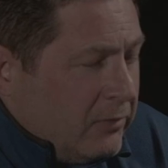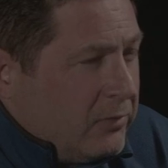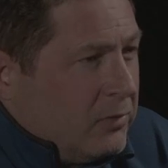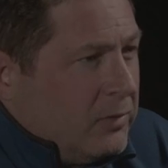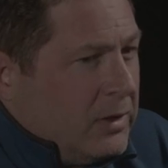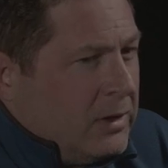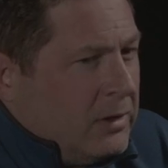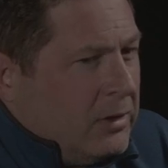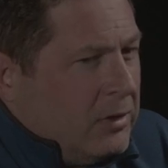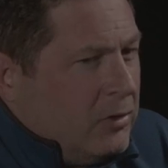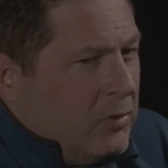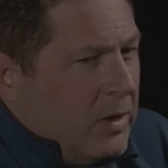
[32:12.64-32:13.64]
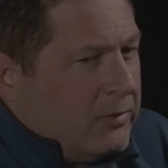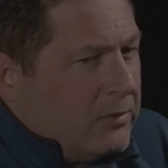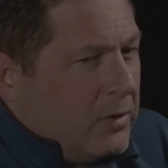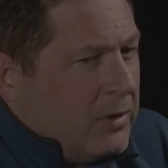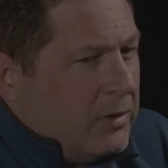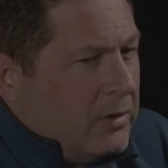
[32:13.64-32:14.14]
and so then you know I
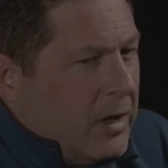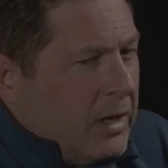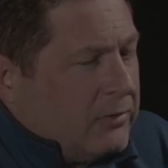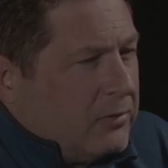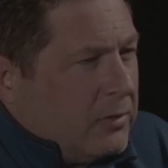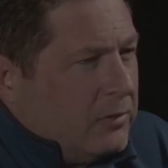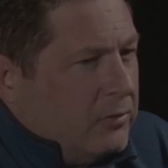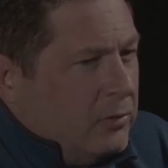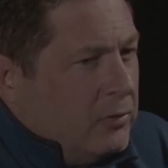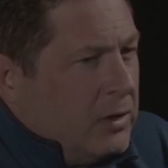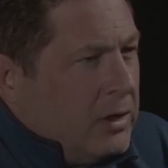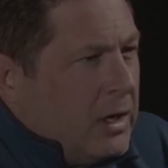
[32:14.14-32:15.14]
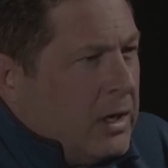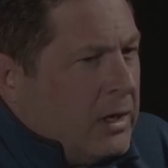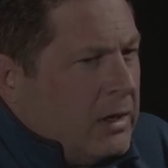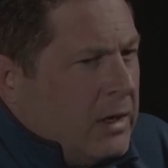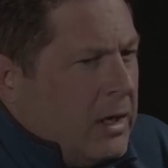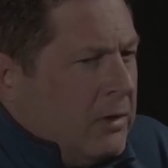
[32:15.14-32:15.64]
started I started doing it,
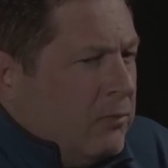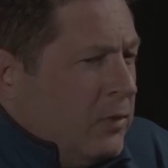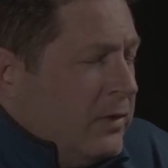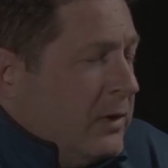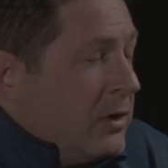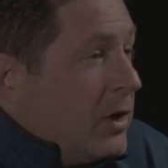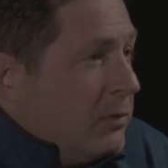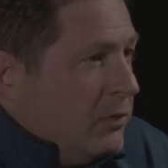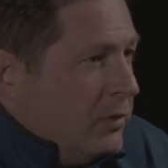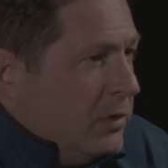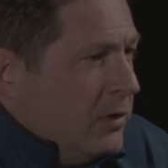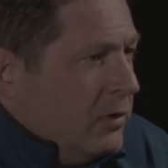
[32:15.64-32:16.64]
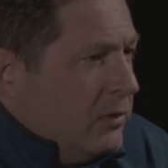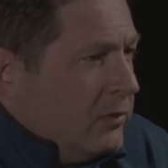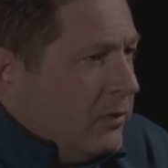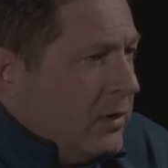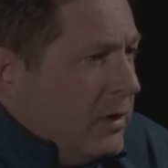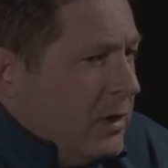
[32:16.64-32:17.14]
and and within a couple
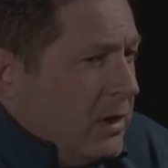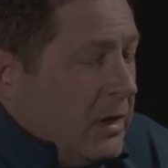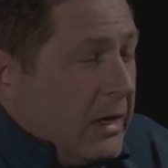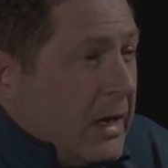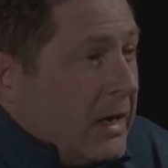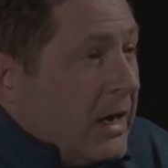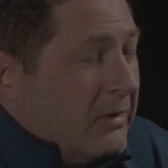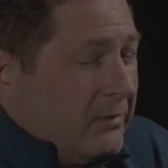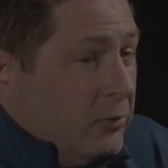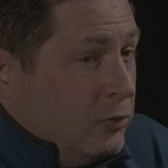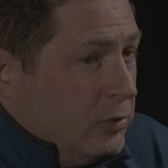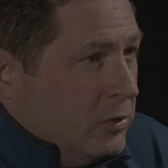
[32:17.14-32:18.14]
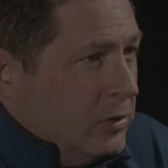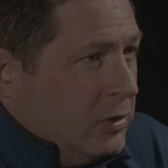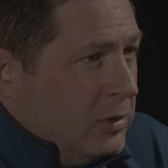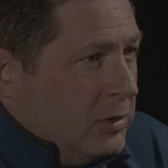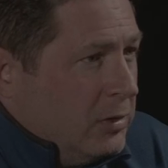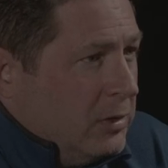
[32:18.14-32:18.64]
years like I got so
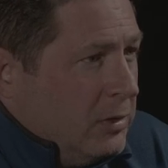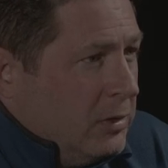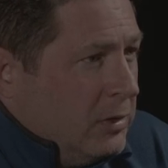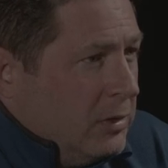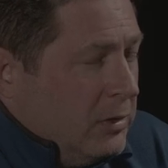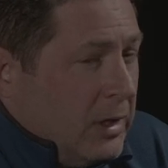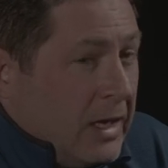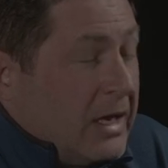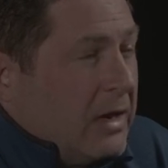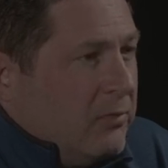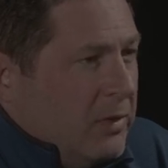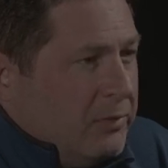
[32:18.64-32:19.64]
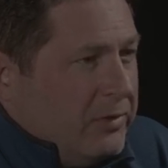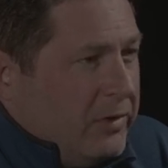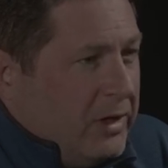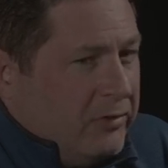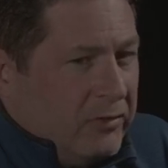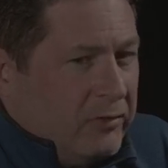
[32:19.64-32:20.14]
good that I got a
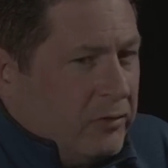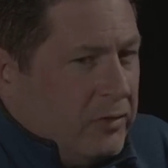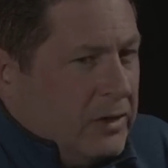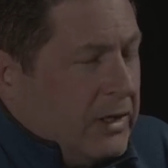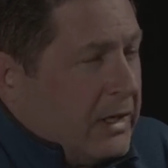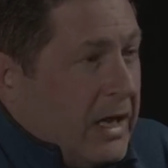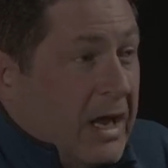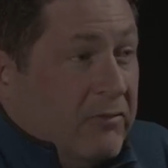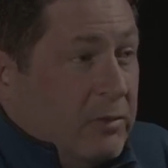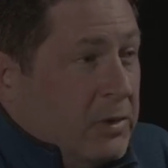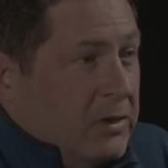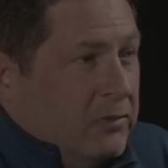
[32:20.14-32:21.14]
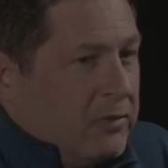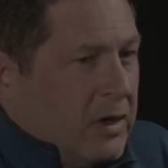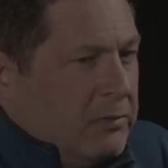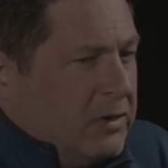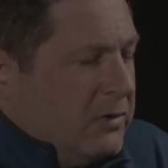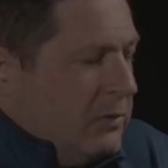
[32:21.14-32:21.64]
reputation. So then like everybody was
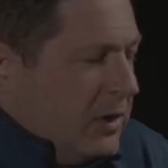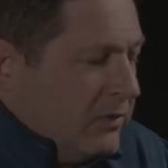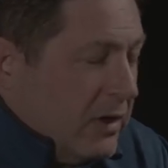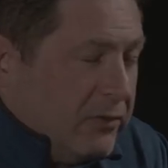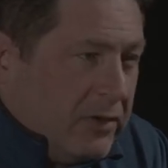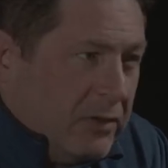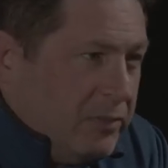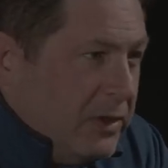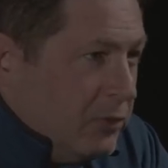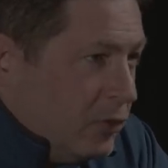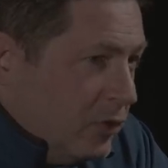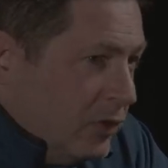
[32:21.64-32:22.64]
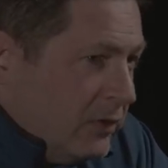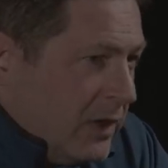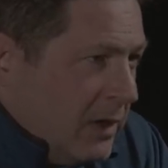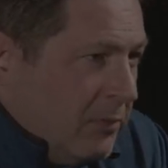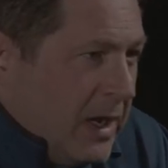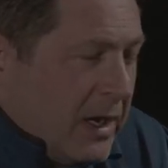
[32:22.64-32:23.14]
coming to me because I was getting people good
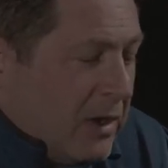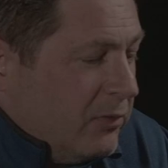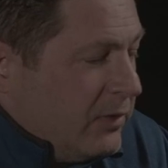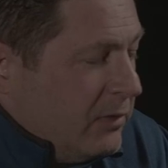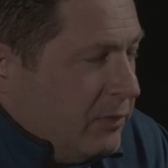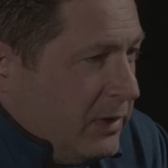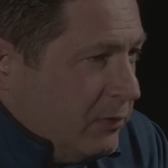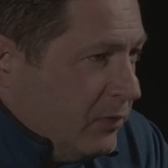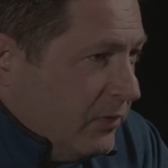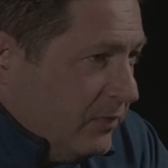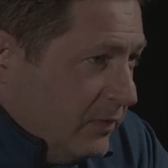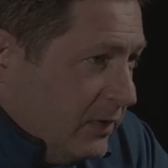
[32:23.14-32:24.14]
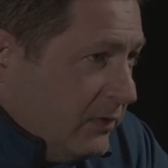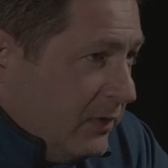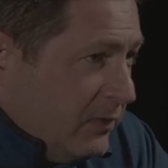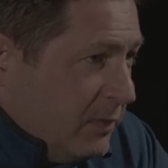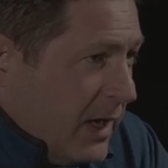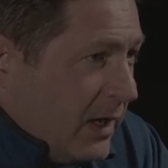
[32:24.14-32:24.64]
time back. I was getting people's
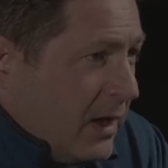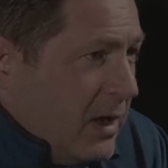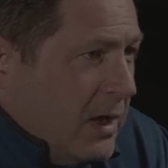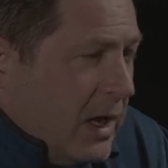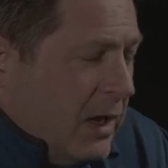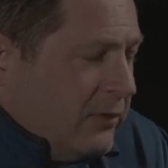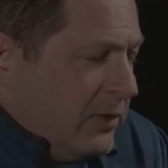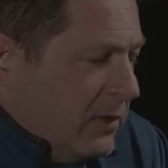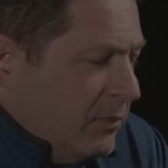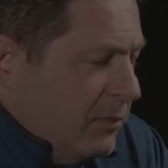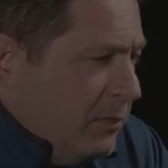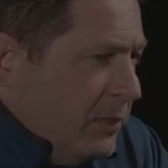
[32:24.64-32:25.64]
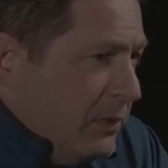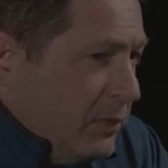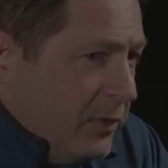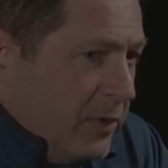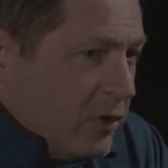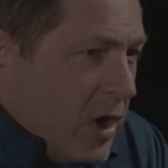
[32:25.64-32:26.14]
visits back. I was getting
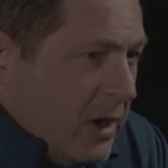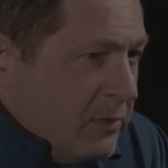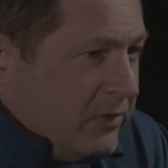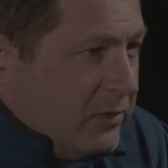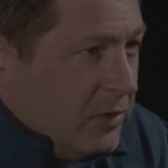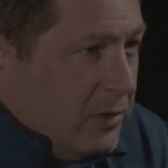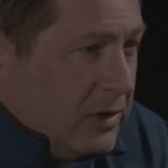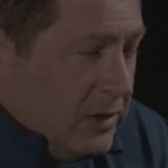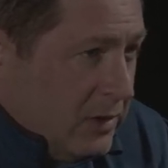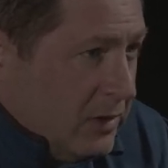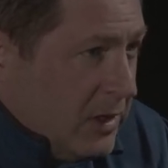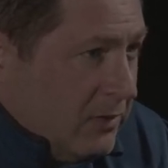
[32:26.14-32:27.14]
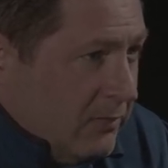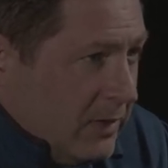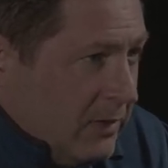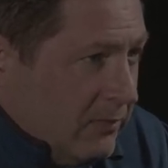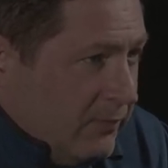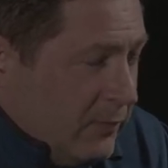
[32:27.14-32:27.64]
people their commissary and,
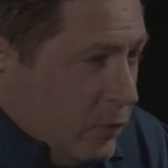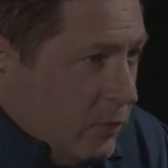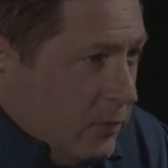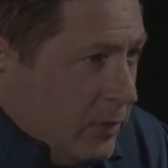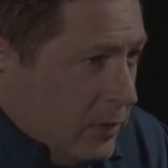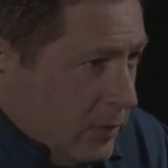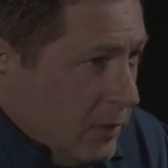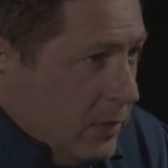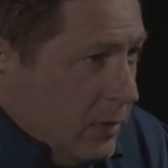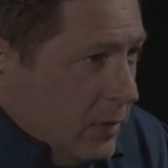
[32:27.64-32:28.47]
and, and phone,